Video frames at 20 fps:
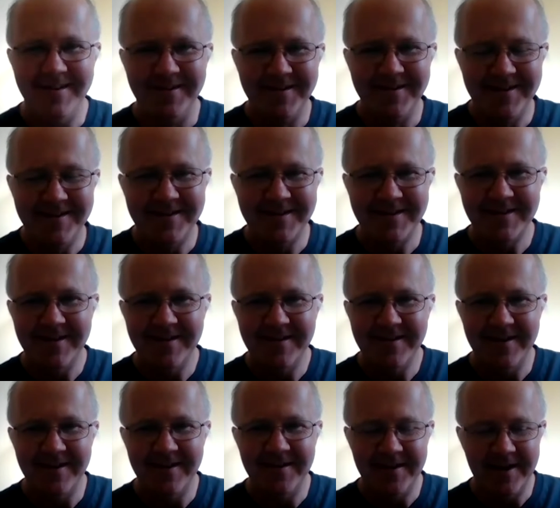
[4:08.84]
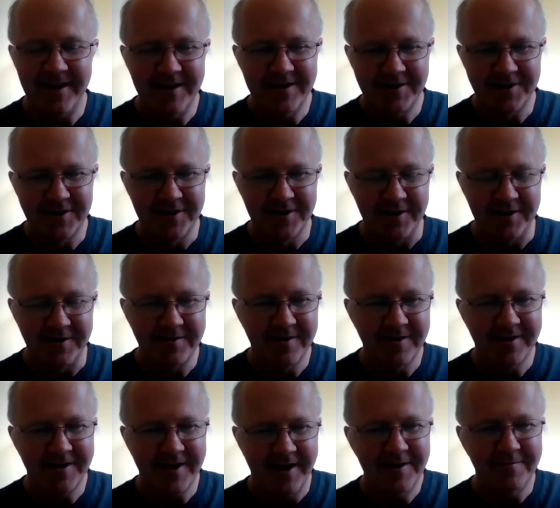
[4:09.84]
now that actually
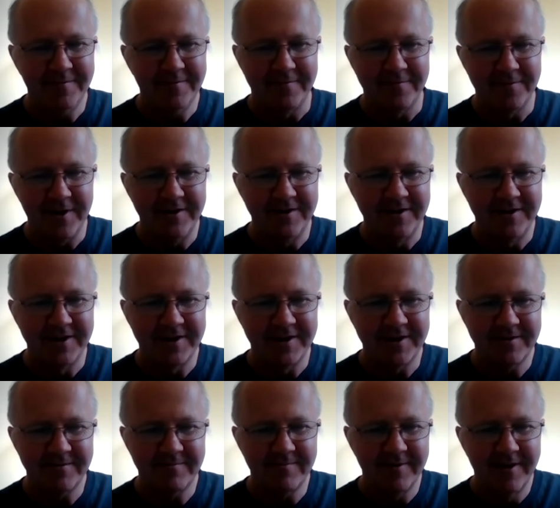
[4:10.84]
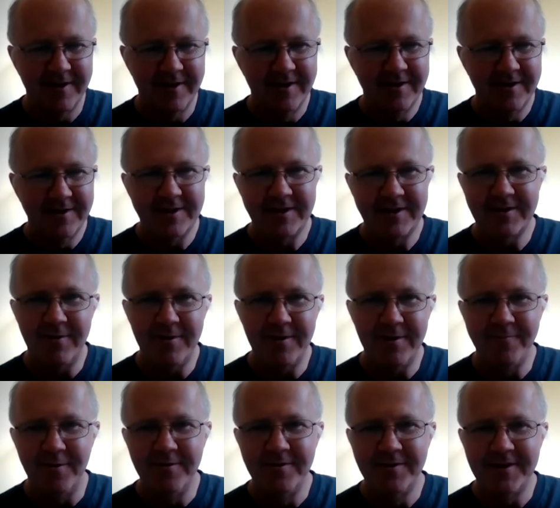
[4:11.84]
it kind of leads sort
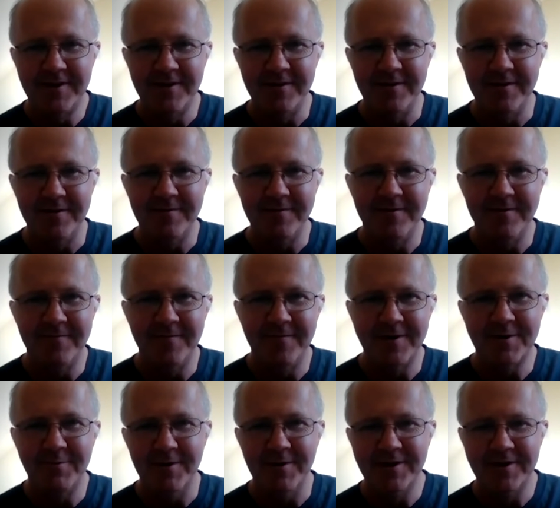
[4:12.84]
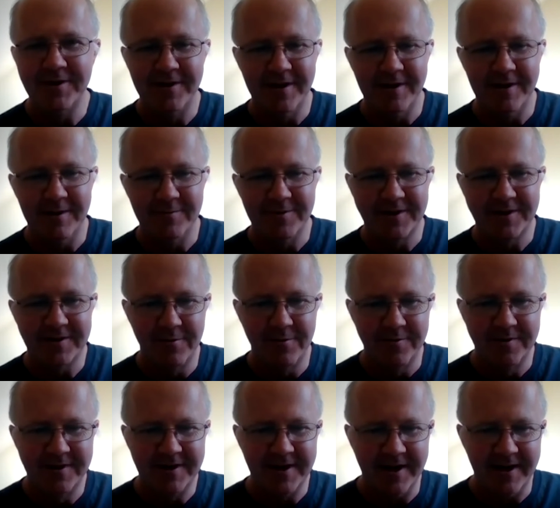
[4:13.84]
of onto the first question that I was
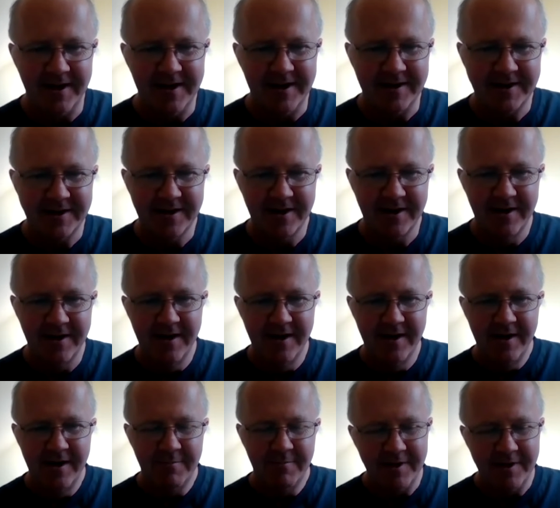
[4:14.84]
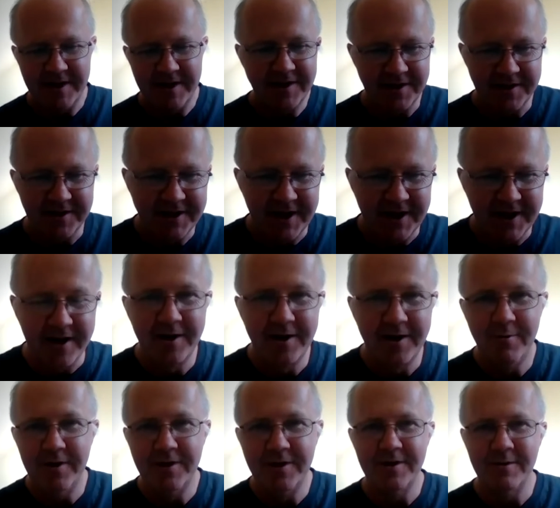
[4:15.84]
going to ask. Well, it's actually the second
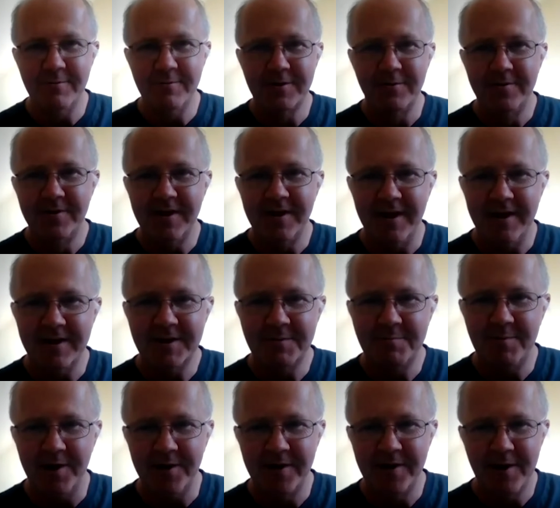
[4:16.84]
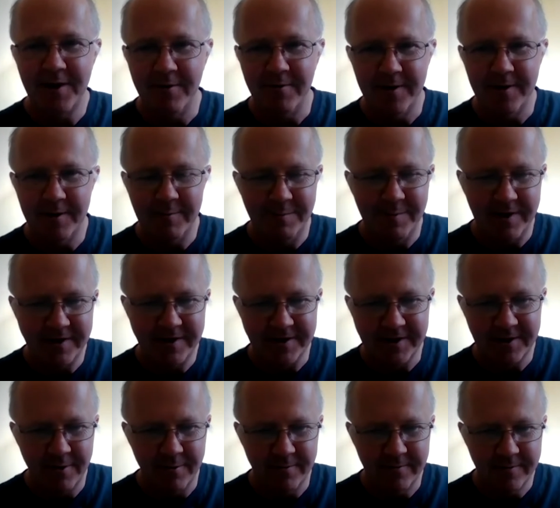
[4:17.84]
question I was going to ask, but I think I'll maybe
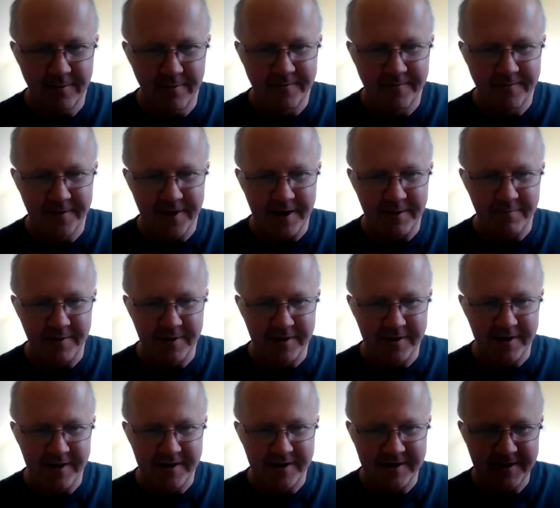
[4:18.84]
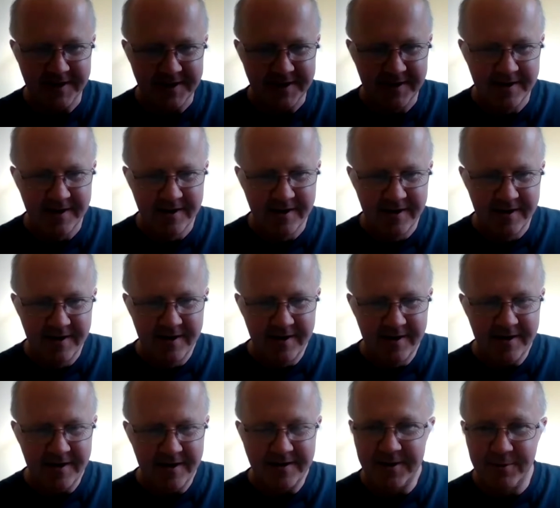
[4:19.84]
just go for that one, and it's
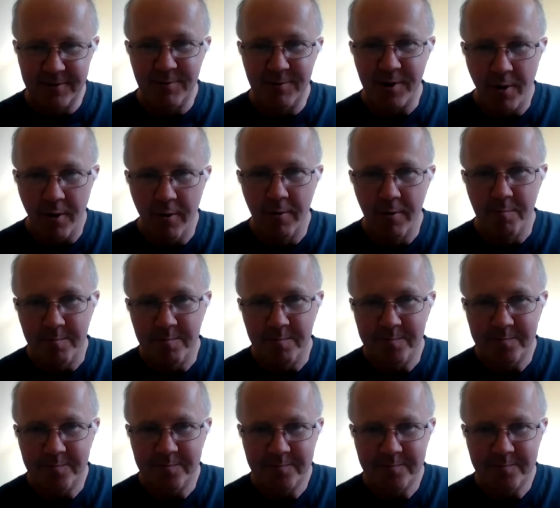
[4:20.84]
to do with home.